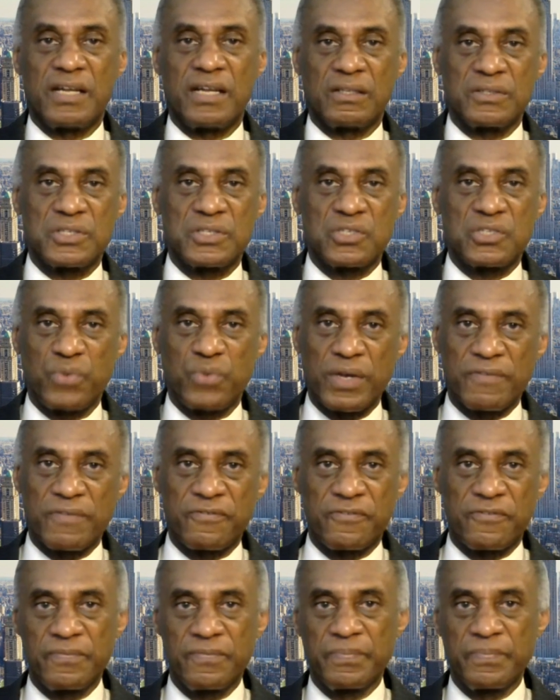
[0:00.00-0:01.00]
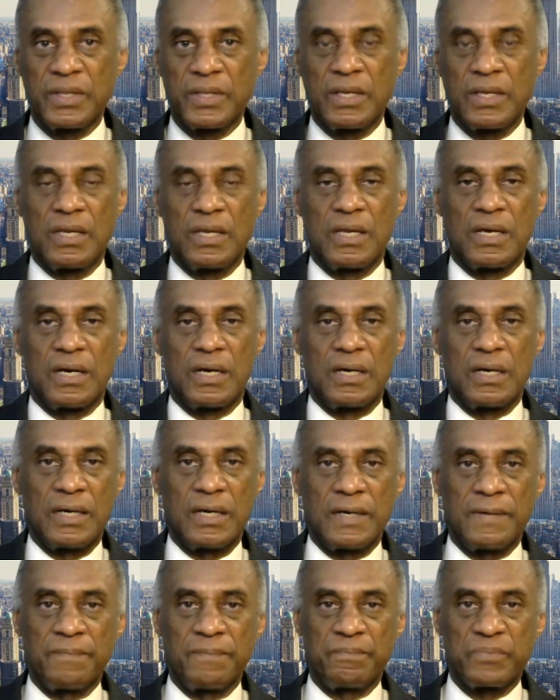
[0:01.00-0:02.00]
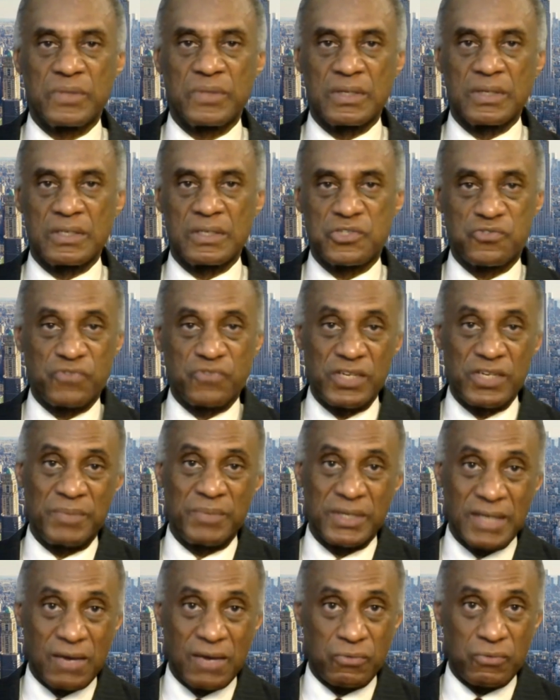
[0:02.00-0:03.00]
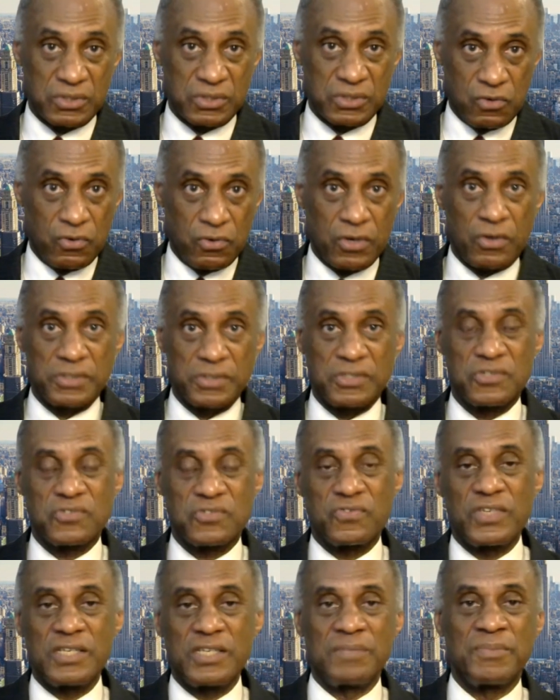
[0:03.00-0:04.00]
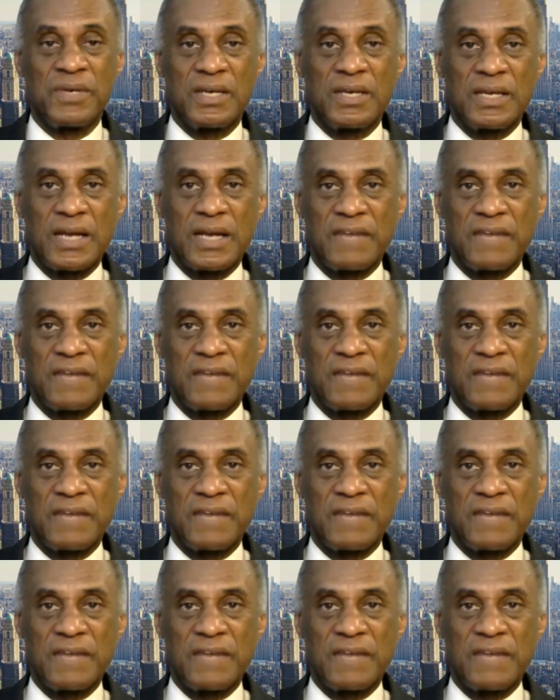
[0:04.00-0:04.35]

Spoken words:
Taylor Swift. Streaming. I was going on the stream.